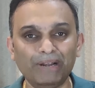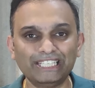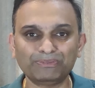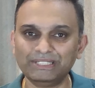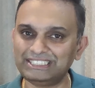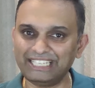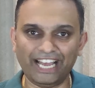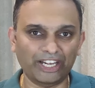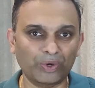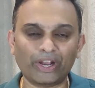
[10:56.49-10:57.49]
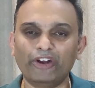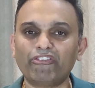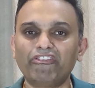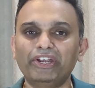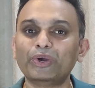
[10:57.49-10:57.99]
placement scenario kind
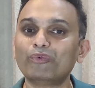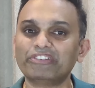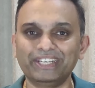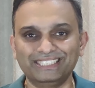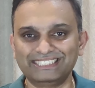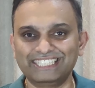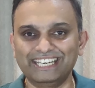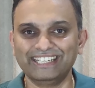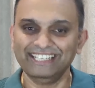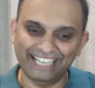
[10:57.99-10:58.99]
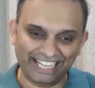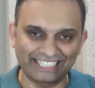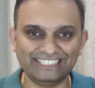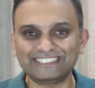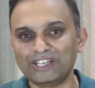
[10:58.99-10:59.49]
of video for INSEAD?
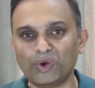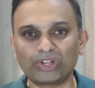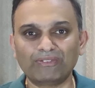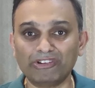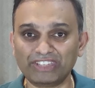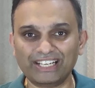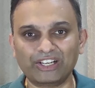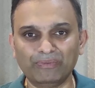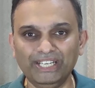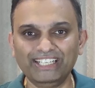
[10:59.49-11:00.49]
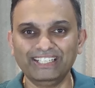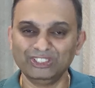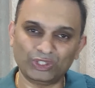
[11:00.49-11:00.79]
And this is the outcome of that comment.